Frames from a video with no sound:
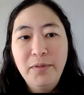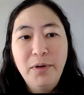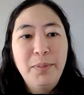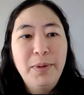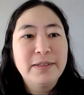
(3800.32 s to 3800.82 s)

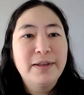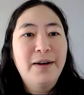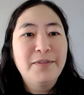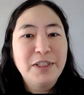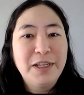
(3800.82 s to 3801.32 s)
robust
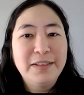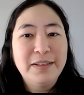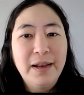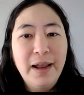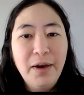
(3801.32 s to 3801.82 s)

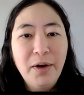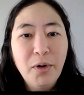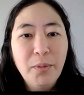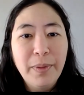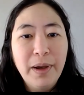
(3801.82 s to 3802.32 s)
conversation, and I
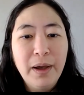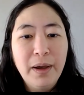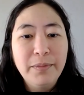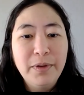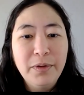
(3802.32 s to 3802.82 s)
hope
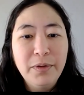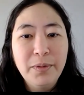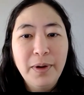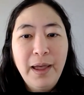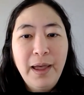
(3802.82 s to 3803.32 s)

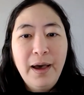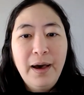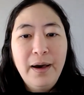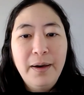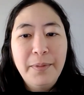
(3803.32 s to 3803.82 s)
you
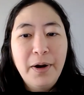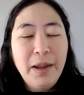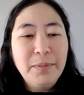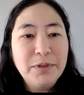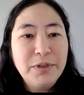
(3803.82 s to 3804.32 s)
are
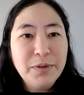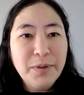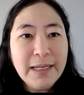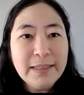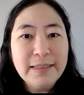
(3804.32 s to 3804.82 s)
able to
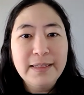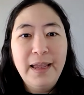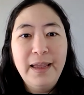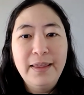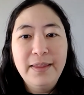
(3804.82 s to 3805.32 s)
join us
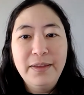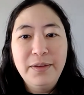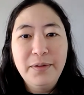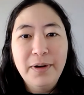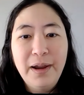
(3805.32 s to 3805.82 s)
and that
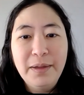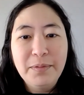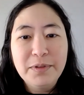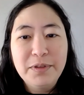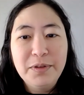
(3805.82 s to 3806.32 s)
you are
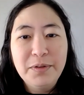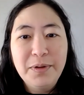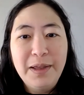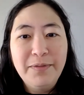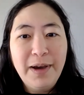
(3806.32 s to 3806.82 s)
able to
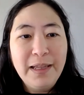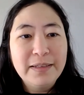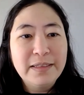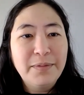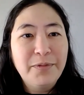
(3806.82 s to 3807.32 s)

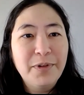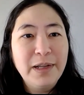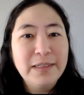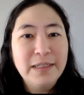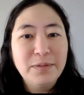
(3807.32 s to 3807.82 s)
invite some
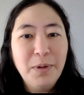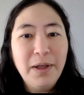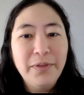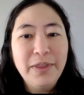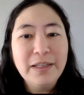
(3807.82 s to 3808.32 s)
friends as
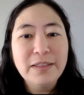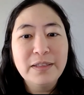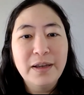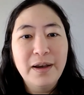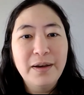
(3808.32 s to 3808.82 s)
well. This